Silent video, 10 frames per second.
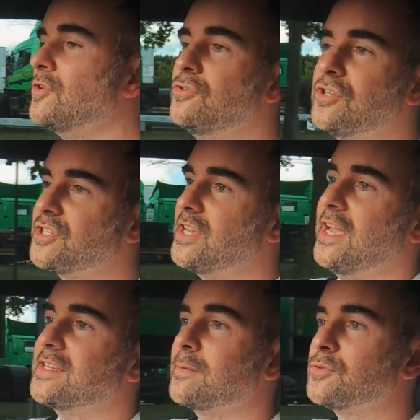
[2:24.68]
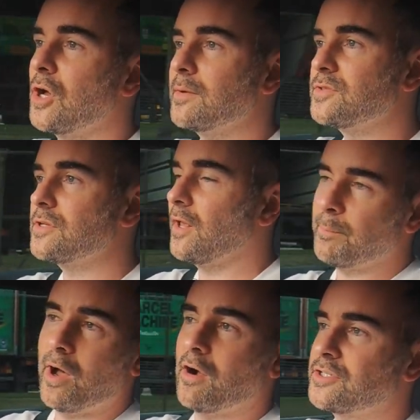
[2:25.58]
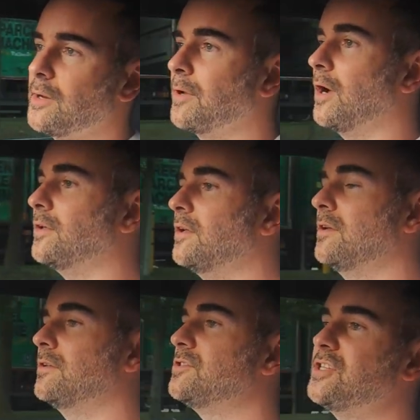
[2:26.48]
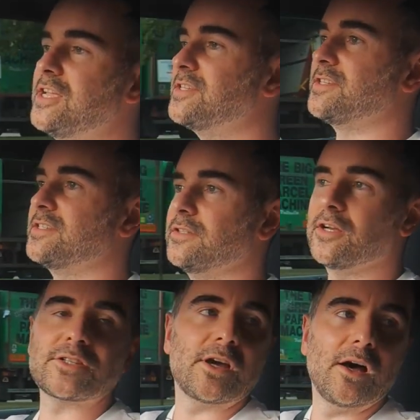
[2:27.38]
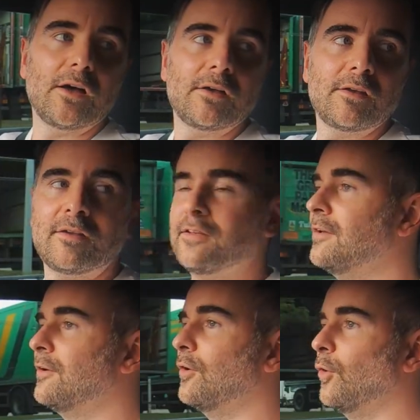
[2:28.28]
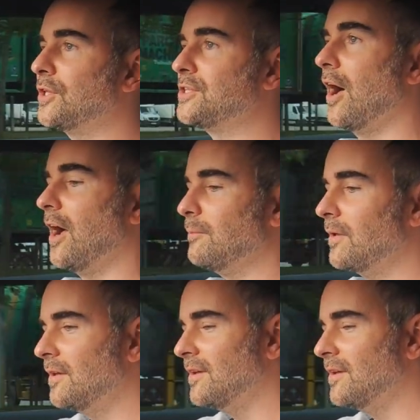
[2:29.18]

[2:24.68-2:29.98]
Do you just sit here sometimes, like parked up going, Jesus, this is a nice car? Yeah. All the time?